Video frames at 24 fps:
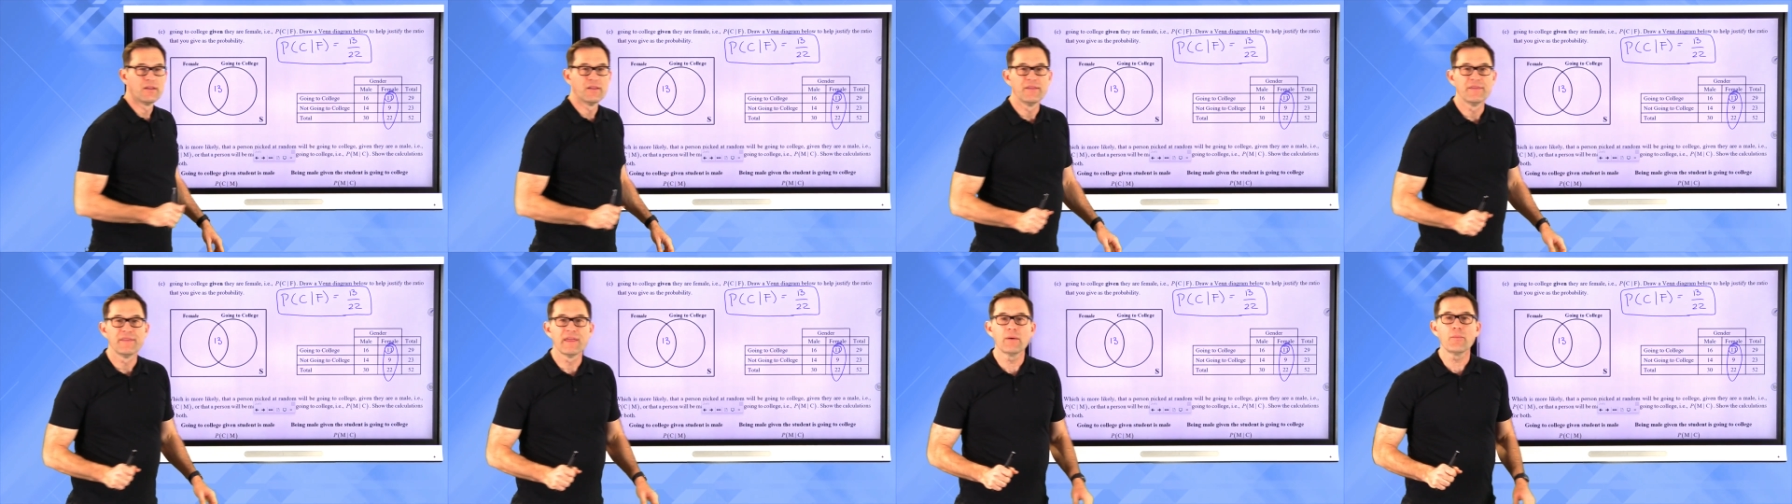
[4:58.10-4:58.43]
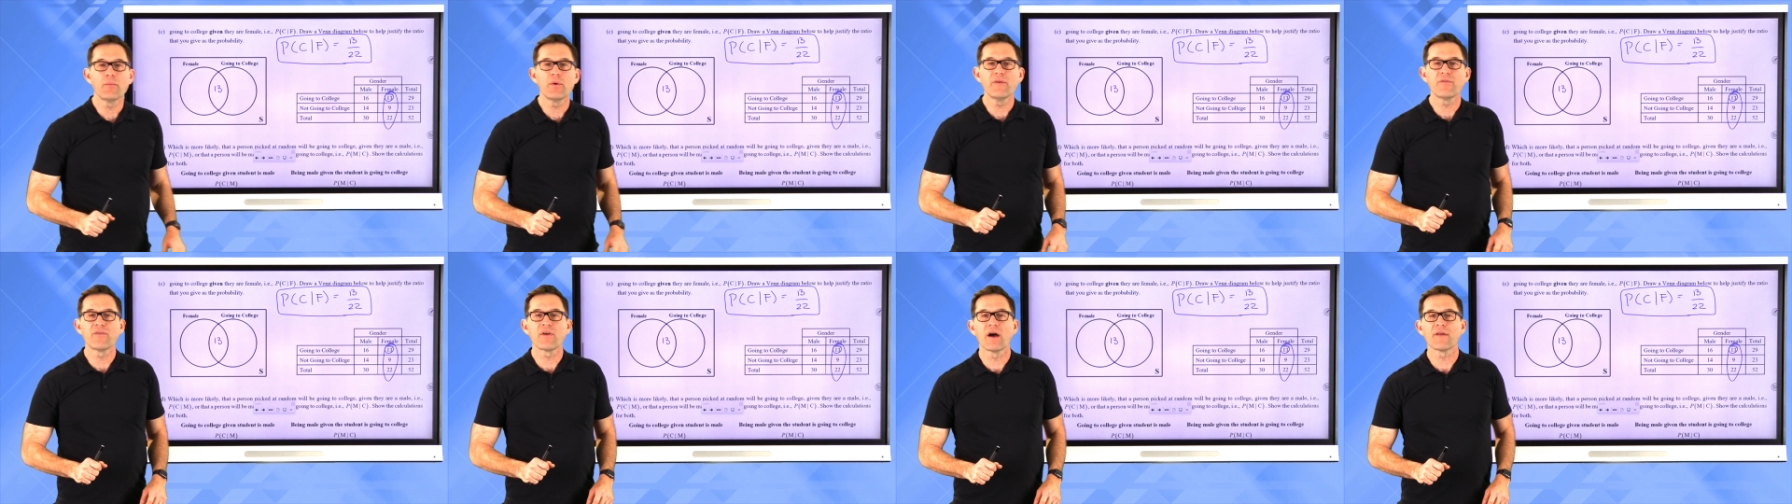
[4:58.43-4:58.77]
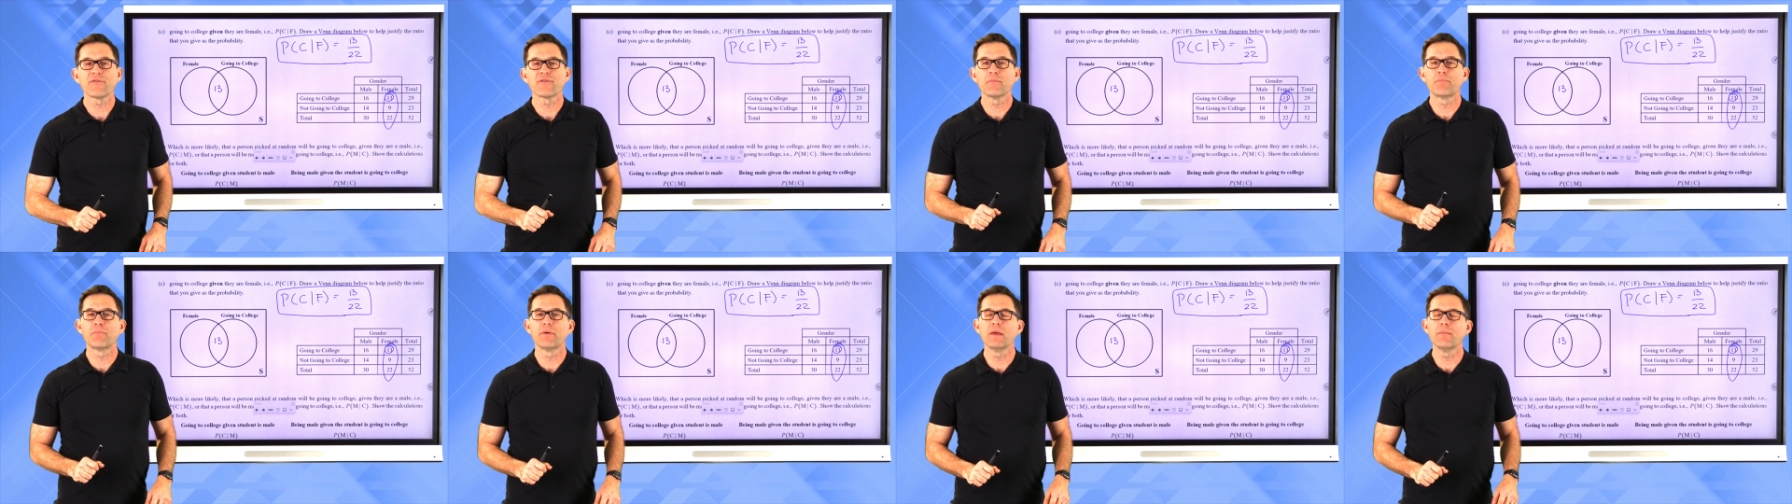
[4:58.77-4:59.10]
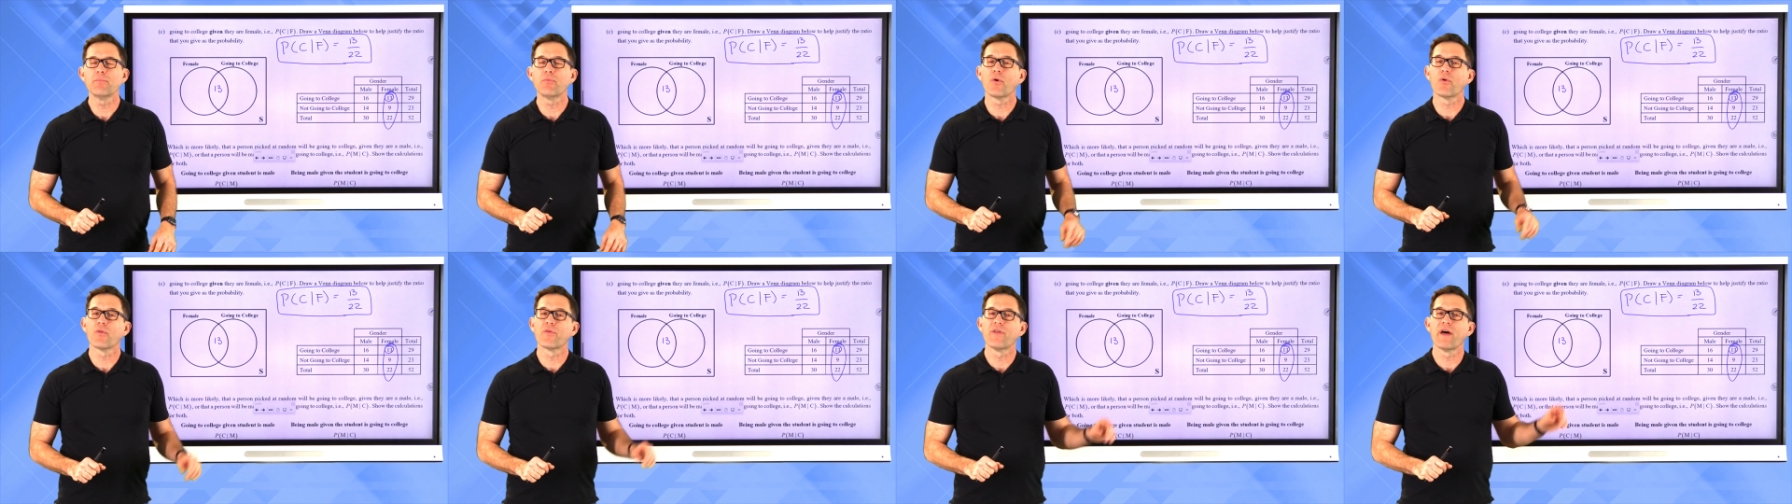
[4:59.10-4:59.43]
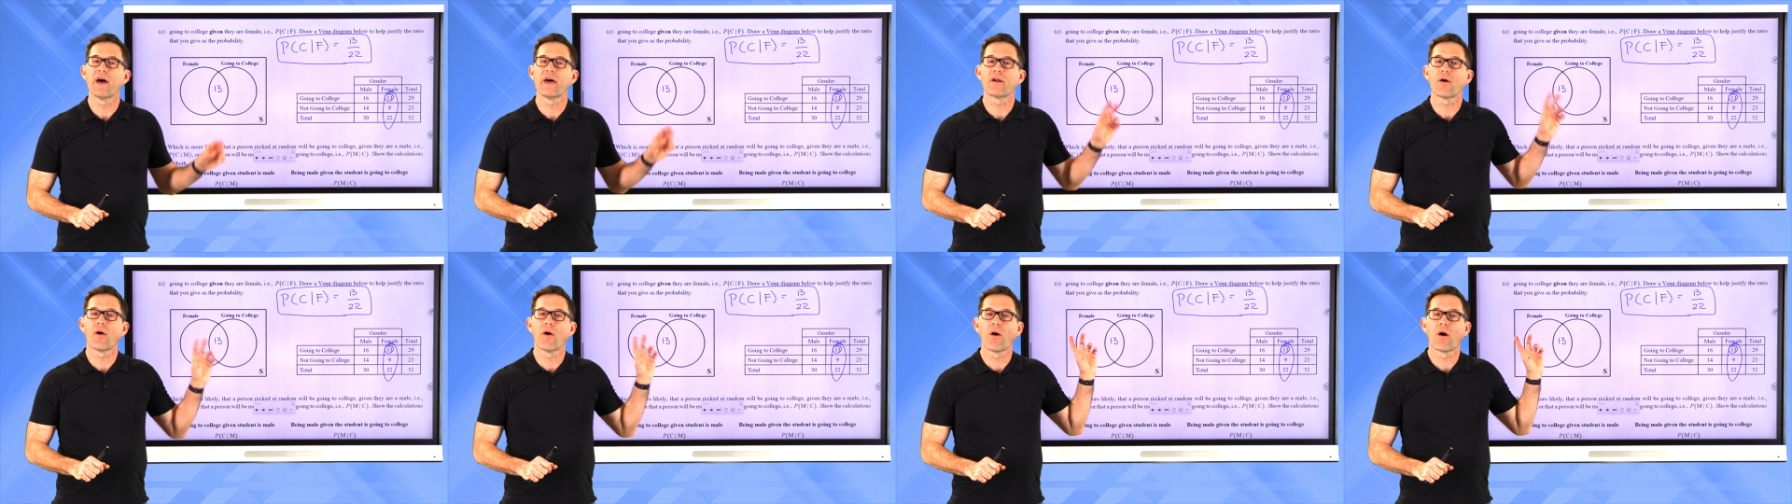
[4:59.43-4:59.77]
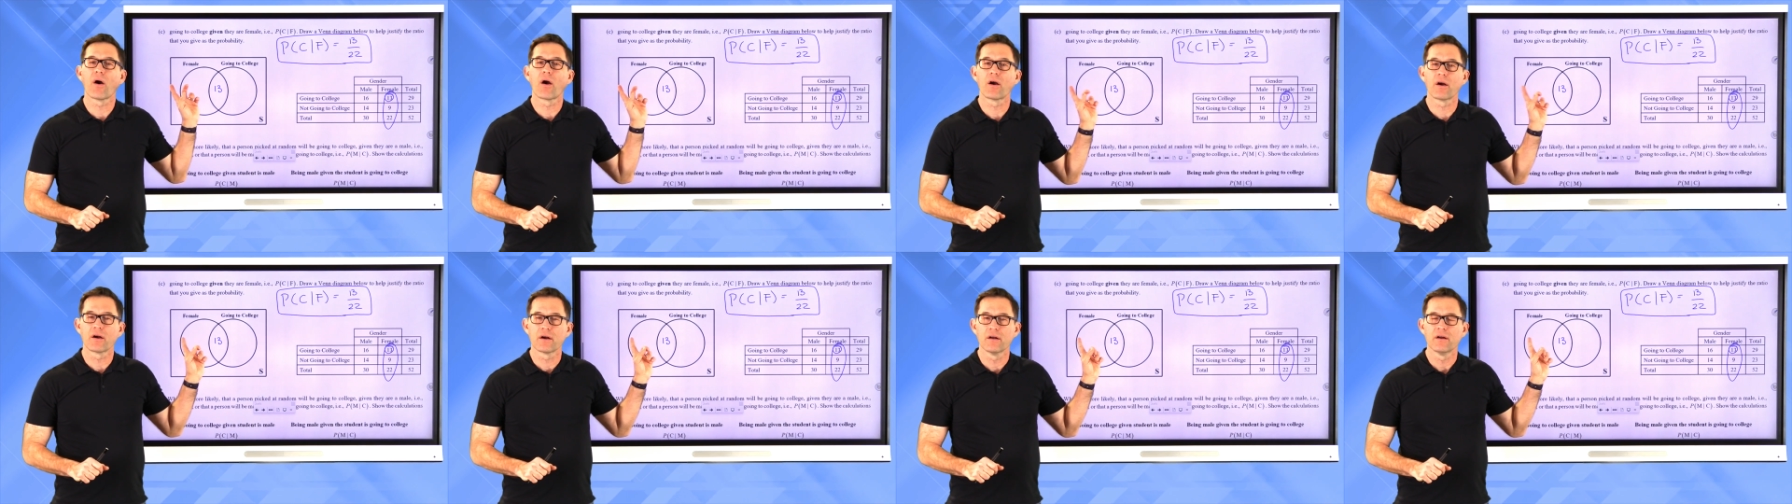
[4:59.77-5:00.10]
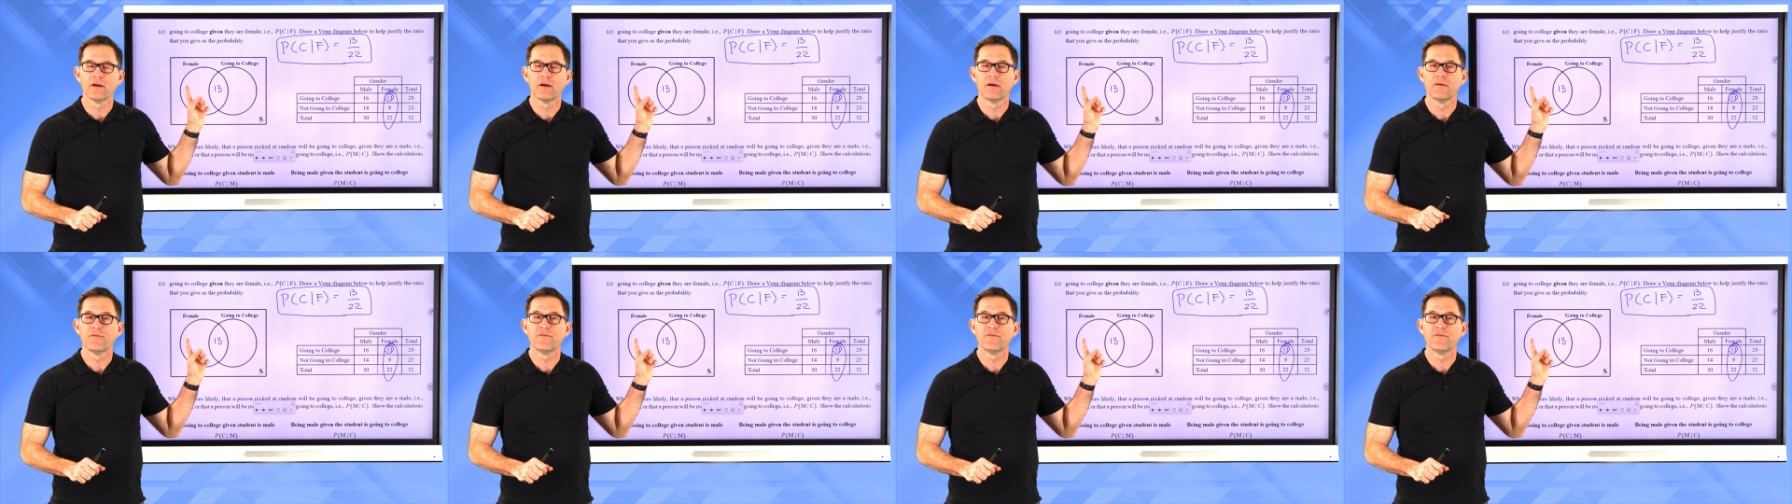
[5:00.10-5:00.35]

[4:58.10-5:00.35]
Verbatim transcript: Then we've got the people that are